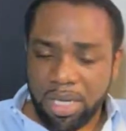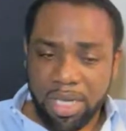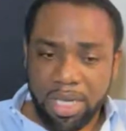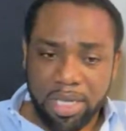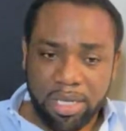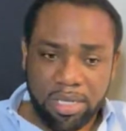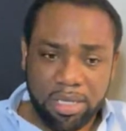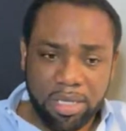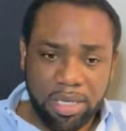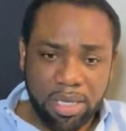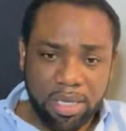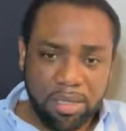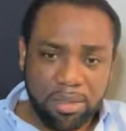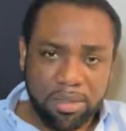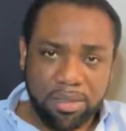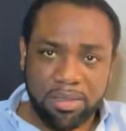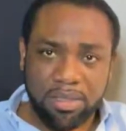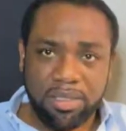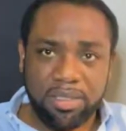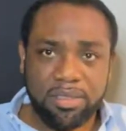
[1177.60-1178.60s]
and
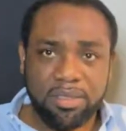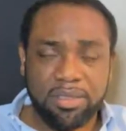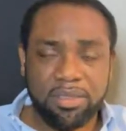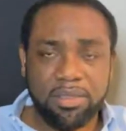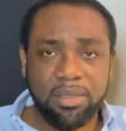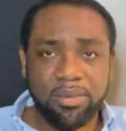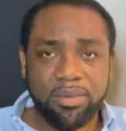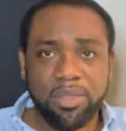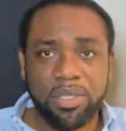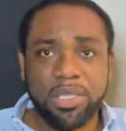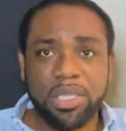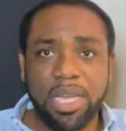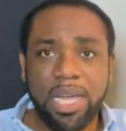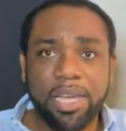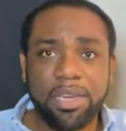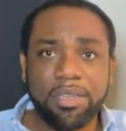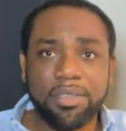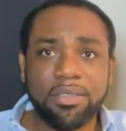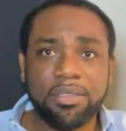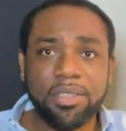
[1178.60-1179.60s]
the citizens of the
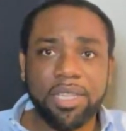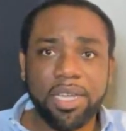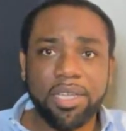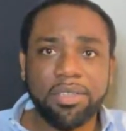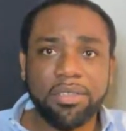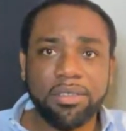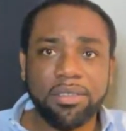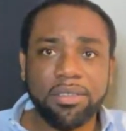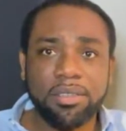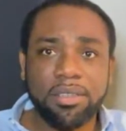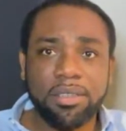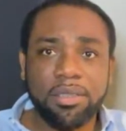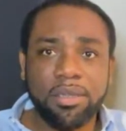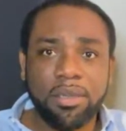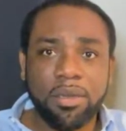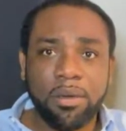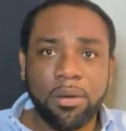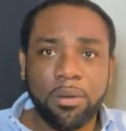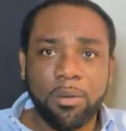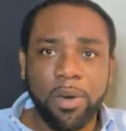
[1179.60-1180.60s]
United States.
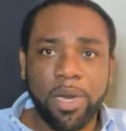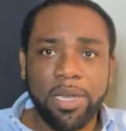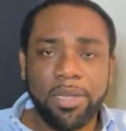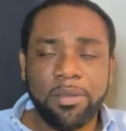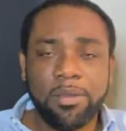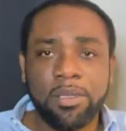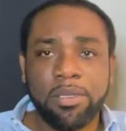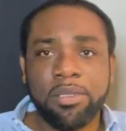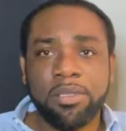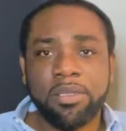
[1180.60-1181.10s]
All right.